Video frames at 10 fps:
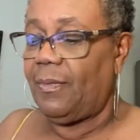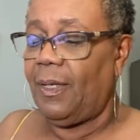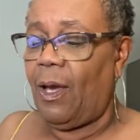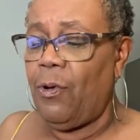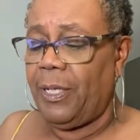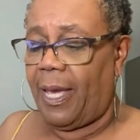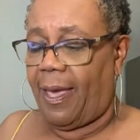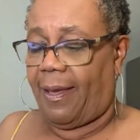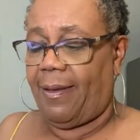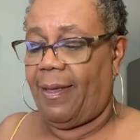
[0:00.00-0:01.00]

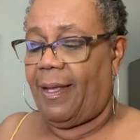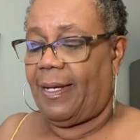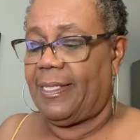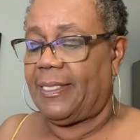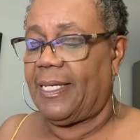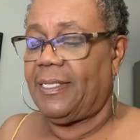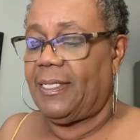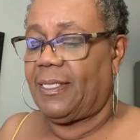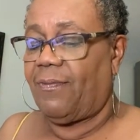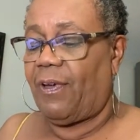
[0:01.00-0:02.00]
Okay, let's get
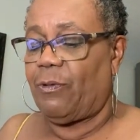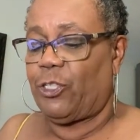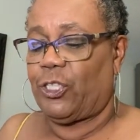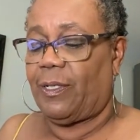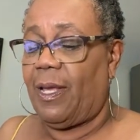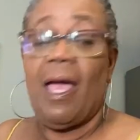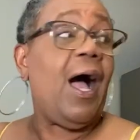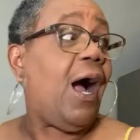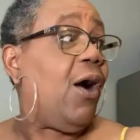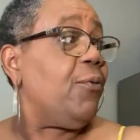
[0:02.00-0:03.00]
this devotion.
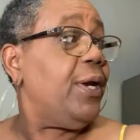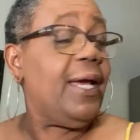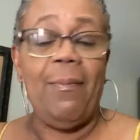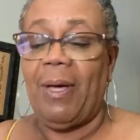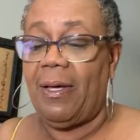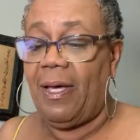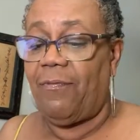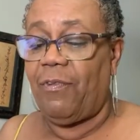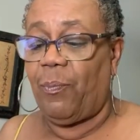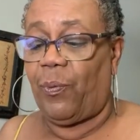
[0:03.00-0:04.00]
I already got my
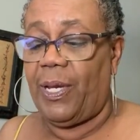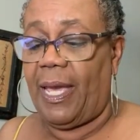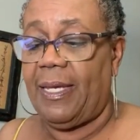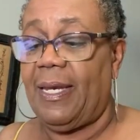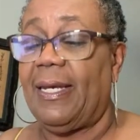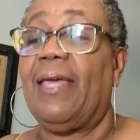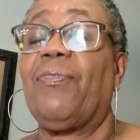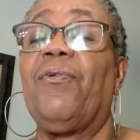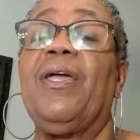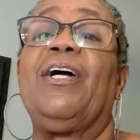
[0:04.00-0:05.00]
oven preheated at
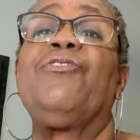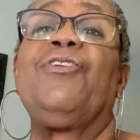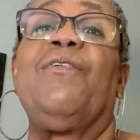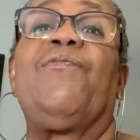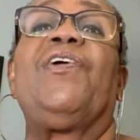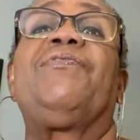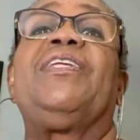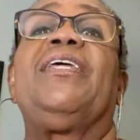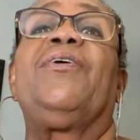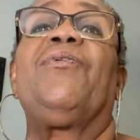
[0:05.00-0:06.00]
350
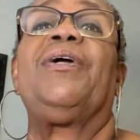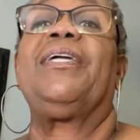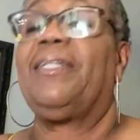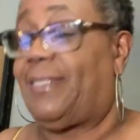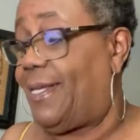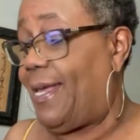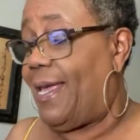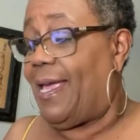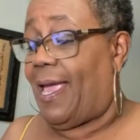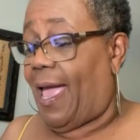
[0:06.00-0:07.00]
degrees.
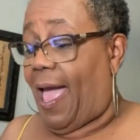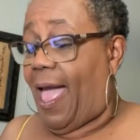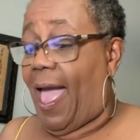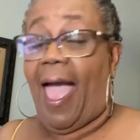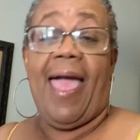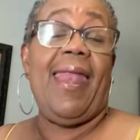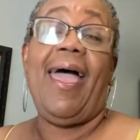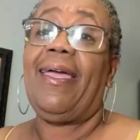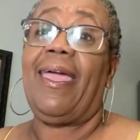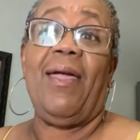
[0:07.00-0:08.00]
And
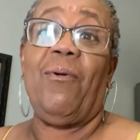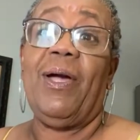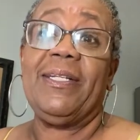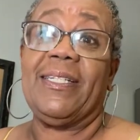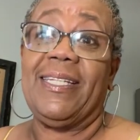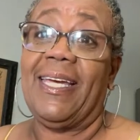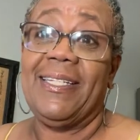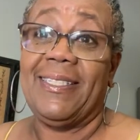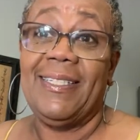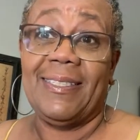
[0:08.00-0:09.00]
I can't wait to
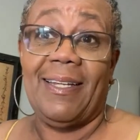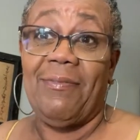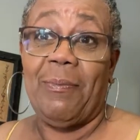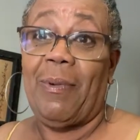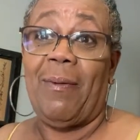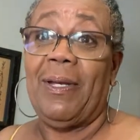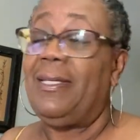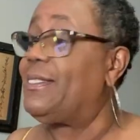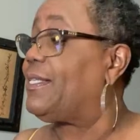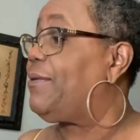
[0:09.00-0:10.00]
taste these lemon,
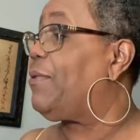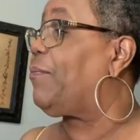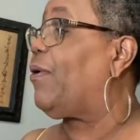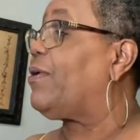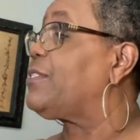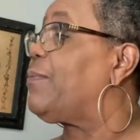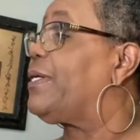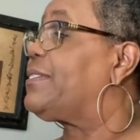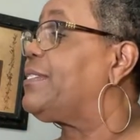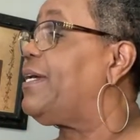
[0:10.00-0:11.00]
these lemon bars
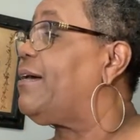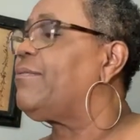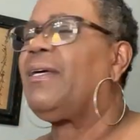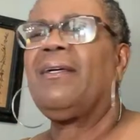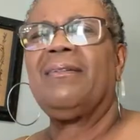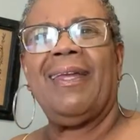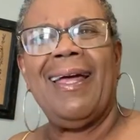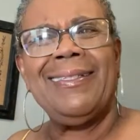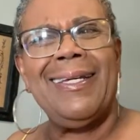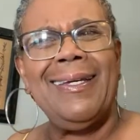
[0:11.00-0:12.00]
myself. Did I
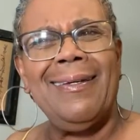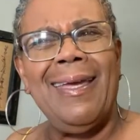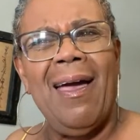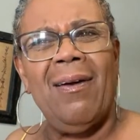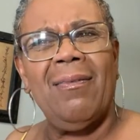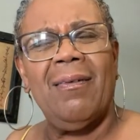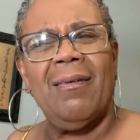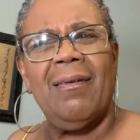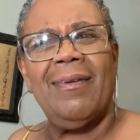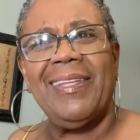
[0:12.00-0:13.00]
tell y'all
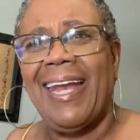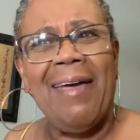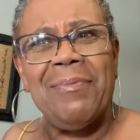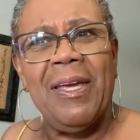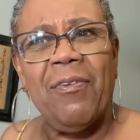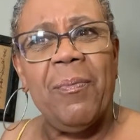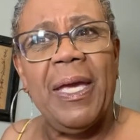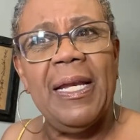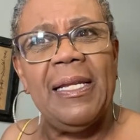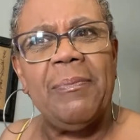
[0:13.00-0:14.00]
that I've never
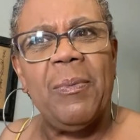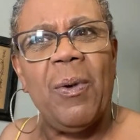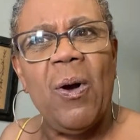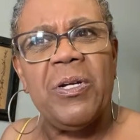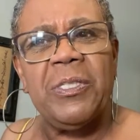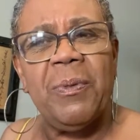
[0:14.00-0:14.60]
made lemon bars